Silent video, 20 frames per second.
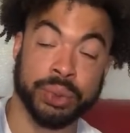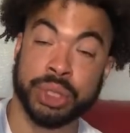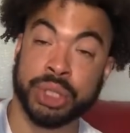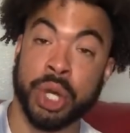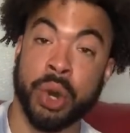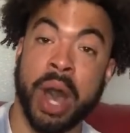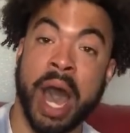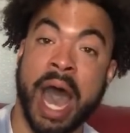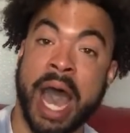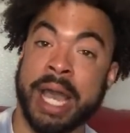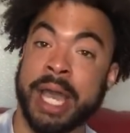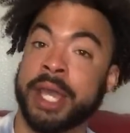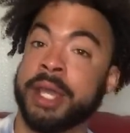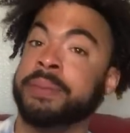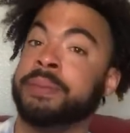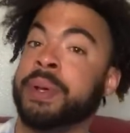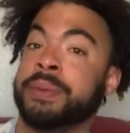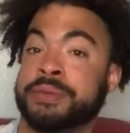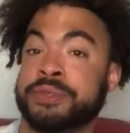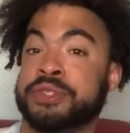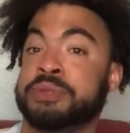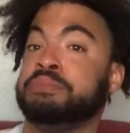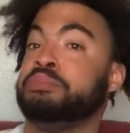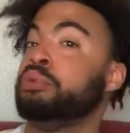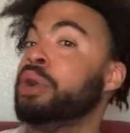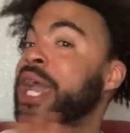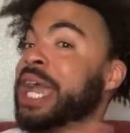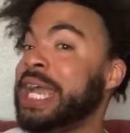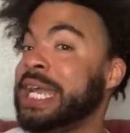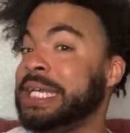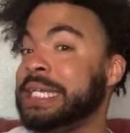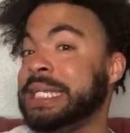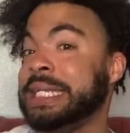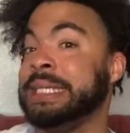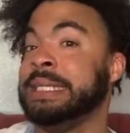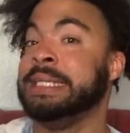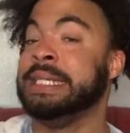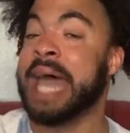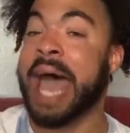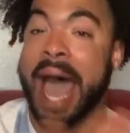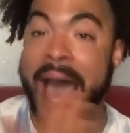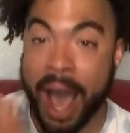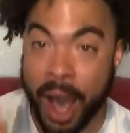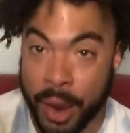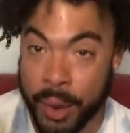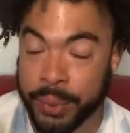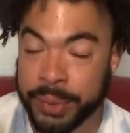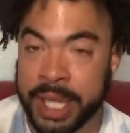So I am sprayed down.